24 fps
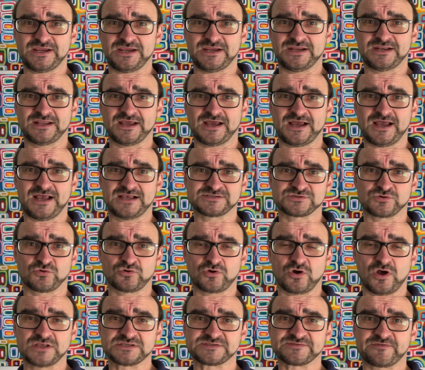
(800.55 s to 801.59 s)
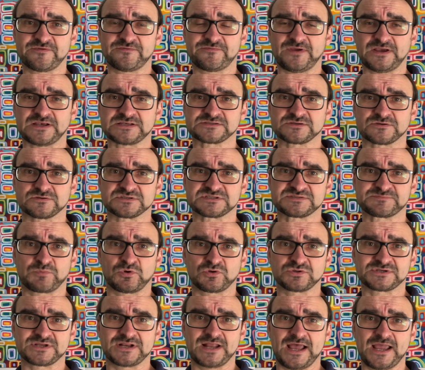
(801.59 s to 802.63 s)
It has all kinds of effects on
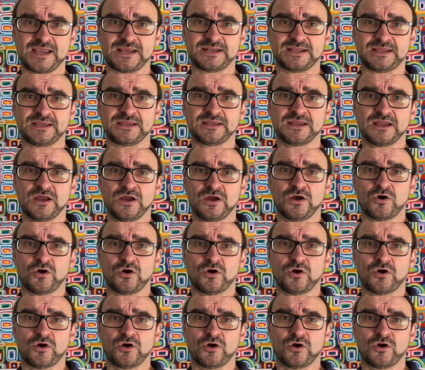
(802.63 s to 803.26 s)
spontaneity,